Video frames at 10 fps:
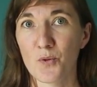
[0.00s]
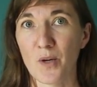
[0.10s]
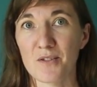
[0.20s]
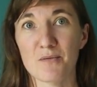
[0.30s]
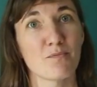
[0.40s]

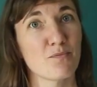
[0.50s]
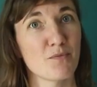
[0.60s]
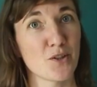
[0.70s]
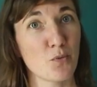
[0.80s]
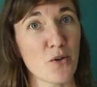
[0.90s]
Well,
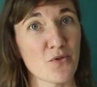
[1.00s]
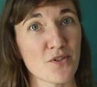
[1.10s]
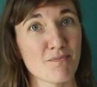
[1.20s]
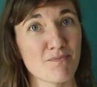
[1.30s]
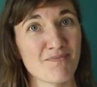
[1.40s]
you won't.
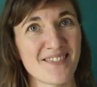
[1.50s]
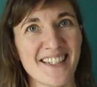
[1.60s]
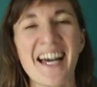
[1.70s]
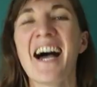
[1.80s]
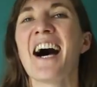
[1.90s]

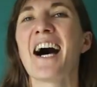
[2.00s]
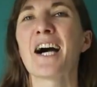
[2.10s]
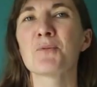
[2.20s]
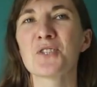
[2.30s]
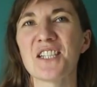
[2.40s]

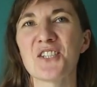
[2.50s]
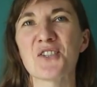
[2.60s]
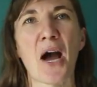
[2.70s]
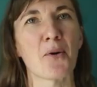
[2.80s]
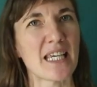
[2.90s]
I will teach
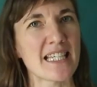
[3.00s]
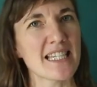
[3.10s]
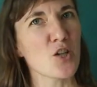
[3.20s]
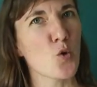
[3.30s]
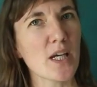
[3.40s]
you how
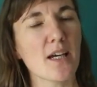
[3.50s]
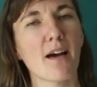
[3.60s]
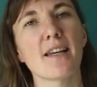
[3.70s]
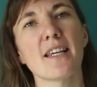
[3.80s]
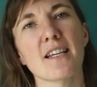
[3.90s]
easy, quick
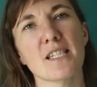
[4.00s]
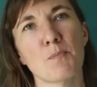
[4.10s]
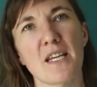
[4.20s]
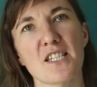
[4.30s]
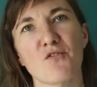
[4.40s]
and
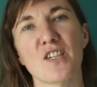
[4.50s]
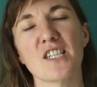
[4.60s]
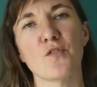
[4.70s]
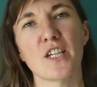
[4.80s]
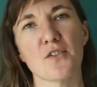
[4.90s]
inexpensive
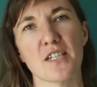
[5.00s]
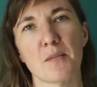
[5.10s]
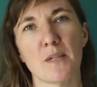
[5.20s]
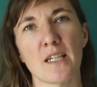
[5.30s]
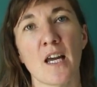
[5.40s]
these videos
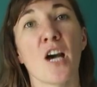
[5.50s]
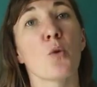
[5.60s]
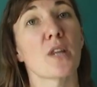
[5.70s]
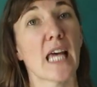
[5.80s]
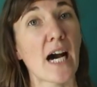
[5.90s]
can be
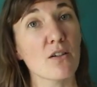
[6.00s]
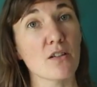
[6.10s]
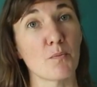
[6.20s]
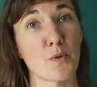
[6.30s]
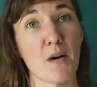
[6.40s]
without
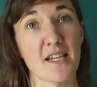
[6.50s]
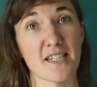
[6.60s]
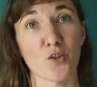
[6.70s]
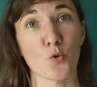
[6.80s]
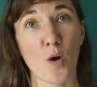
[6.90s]

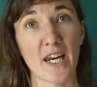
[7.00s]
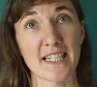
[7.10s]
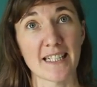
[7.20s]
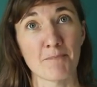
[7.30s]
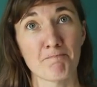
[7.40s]
compromising on
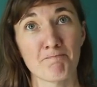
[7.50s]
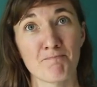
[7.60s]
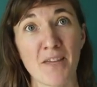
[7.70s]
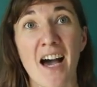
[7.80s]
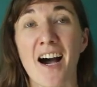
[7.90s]
quality.
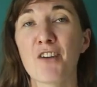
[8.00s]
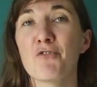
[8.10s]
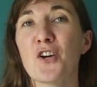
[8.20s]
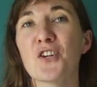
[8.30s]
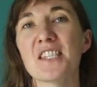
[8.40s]
I
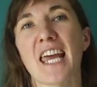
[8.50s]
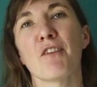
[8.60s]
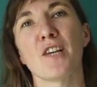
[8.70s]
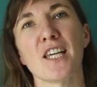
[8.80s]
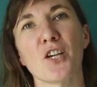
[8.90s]
focus
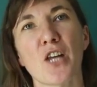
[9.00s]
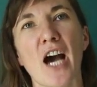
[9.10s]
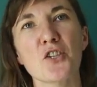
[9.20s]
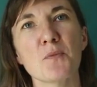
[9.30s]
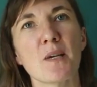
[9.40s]
heavily on
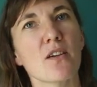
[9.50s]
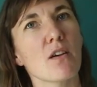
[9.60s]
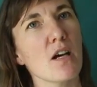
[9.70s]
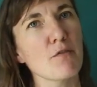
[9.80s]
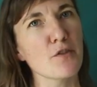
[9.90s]
how to make
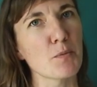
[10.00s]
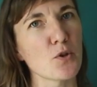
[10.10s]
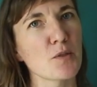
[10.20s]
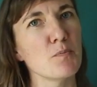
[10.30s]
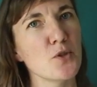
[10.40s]
you
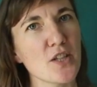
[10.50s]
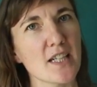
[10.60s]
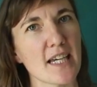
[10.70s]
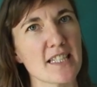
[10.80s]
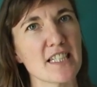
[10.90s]
comfortable
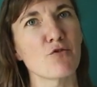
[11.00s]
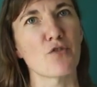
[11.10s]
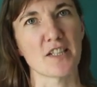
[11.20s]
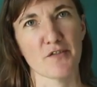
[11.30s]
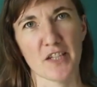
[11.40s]
communicating in
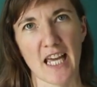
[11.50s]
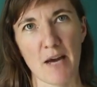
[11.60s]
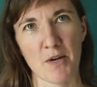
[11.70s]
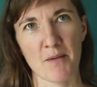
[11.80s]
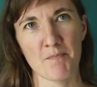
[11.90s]
front of the
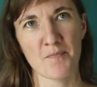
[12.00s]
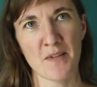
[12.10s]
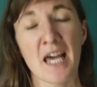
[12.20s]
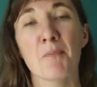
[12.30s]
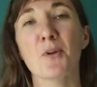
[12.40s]
camera,
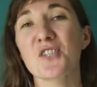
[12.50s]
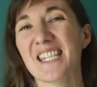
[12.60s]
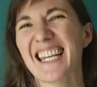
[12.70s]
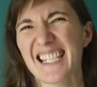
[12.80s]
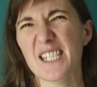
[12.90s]
because
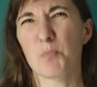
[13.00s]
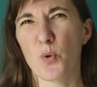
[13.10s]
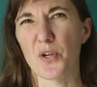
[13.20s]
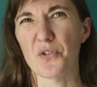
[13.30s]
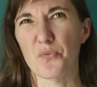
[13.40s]
that is the
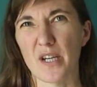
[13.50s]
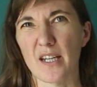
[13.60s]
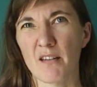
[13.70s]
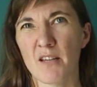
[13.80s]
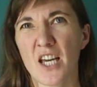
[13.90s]
point
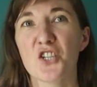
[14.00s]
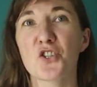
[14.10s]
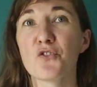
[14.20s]
really, to